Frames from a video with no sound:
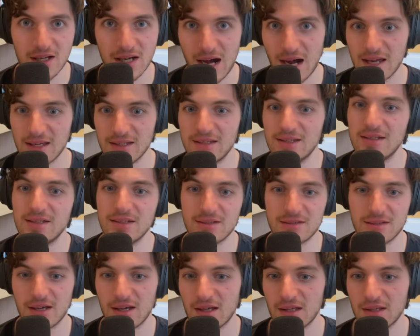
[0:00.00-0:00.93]

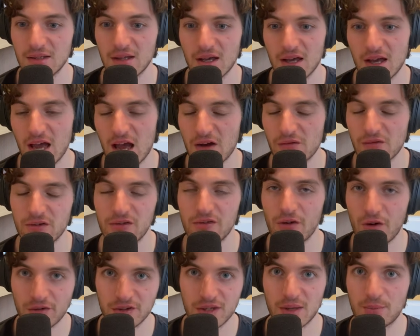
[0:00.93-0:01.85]
IDs and every
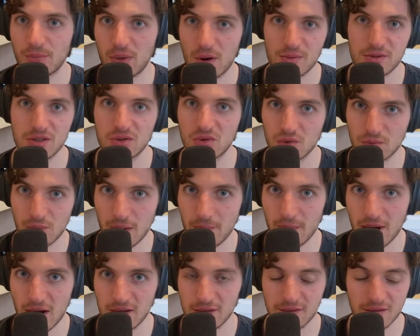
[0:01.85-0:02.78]
thought that pops into my
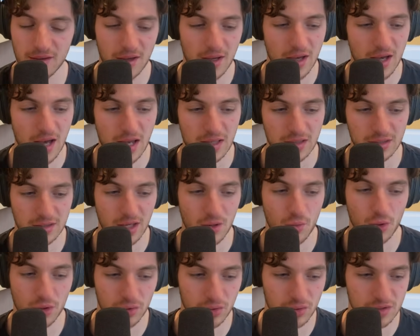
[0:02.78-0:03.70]
mind and that I
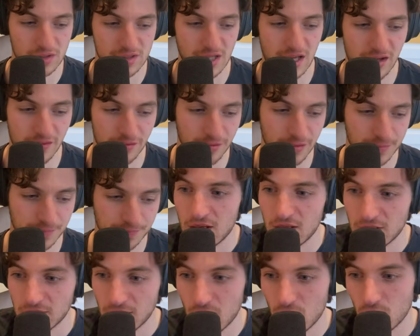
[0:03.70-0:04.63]
want to save.
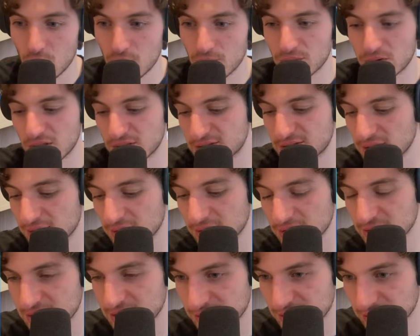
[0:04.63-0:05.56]
Now, the
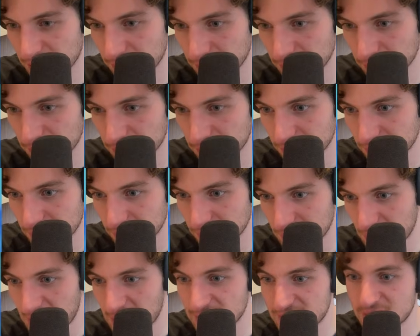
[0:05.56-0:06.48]
second system,
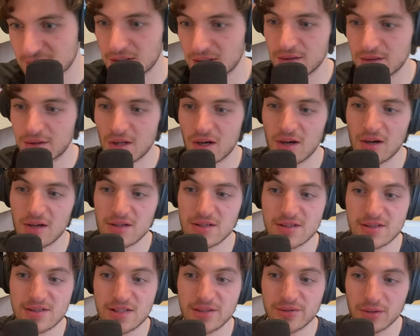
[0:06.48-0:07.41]
it's the
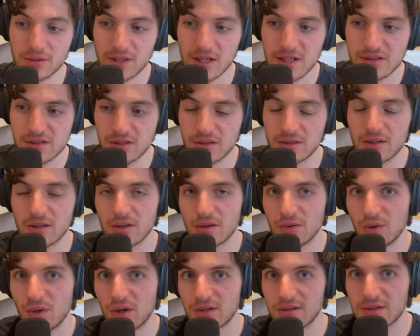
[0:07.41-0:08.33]
Zettelkasten
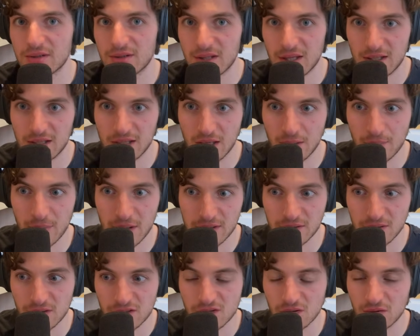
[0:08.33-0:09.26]
note-taking
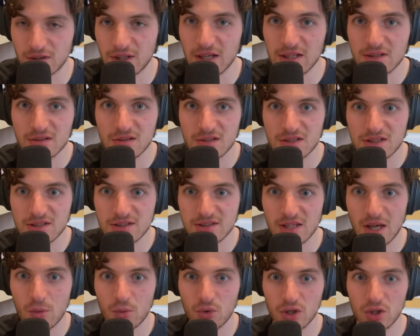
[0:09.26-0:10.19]
method. So that's the
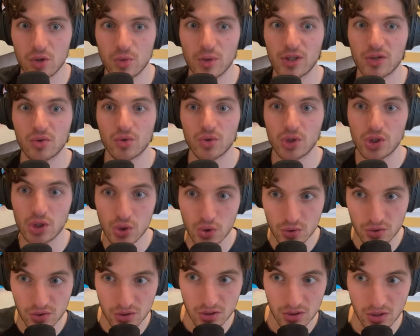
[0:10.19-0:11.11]
system we're going to
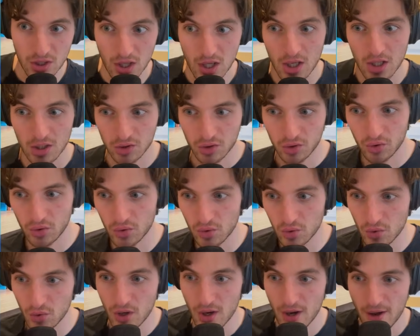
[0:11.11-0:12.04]
use
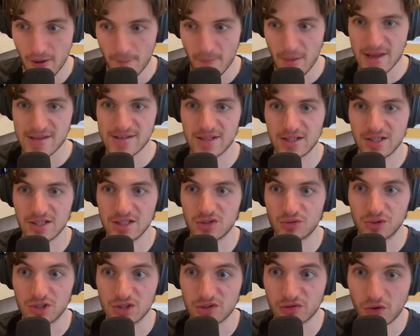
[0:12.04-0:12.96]
to basically
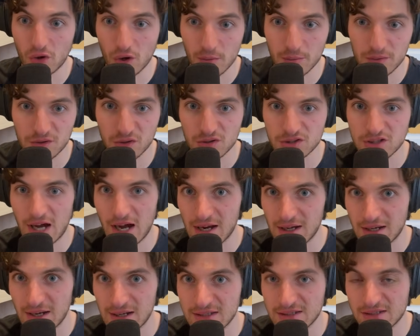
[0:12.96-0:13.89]
transform those
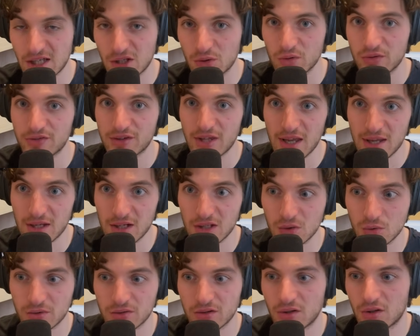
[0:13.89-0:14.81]
highlights that we've
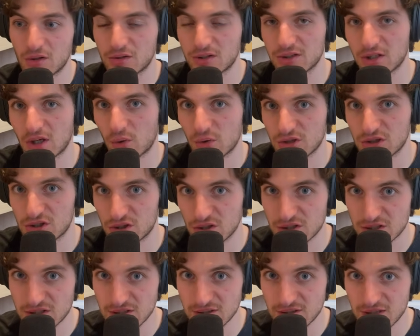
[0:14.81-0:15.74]
taken with the content acquisition
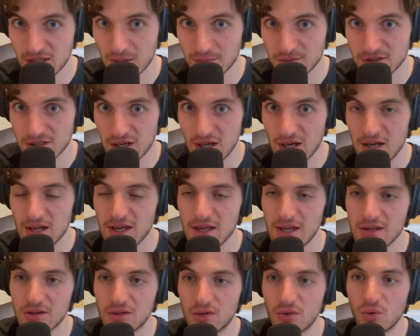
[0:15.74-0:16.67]
systems
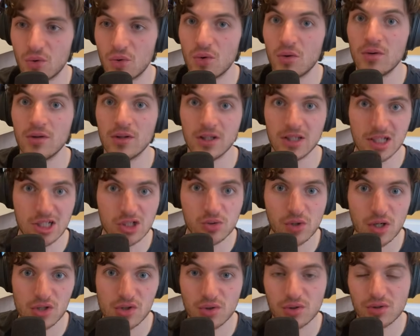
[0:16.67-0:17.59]
into
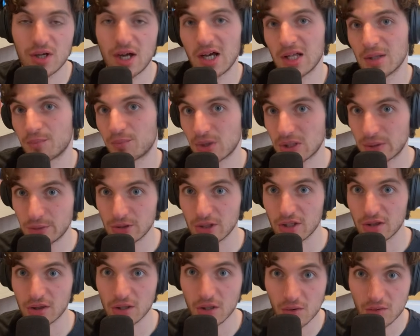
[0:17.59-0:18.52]
literature and
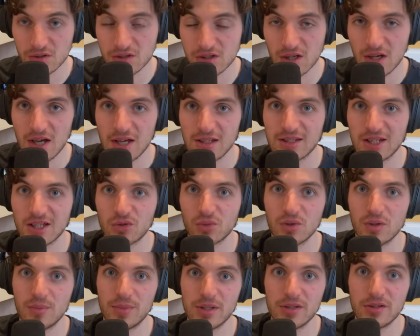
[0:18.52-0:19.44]
permanent notes that
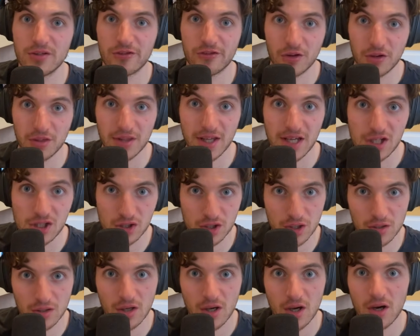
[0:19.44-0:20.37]
will be the
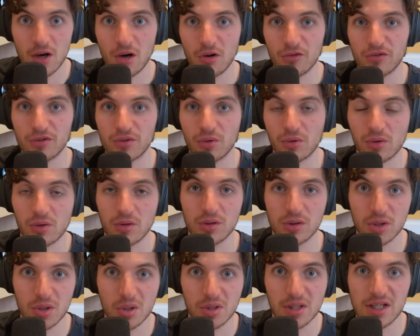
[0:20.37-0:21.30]
foundation of your
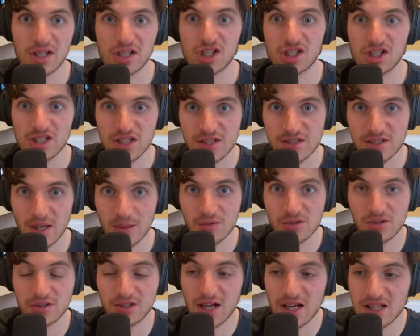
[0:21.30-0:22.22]
knowledge system.
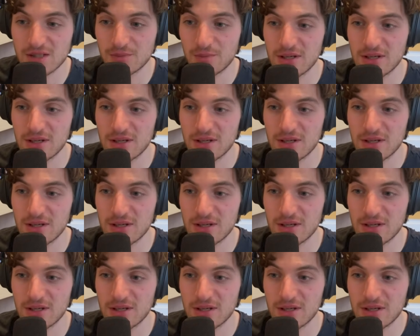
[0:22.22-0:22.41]
So that's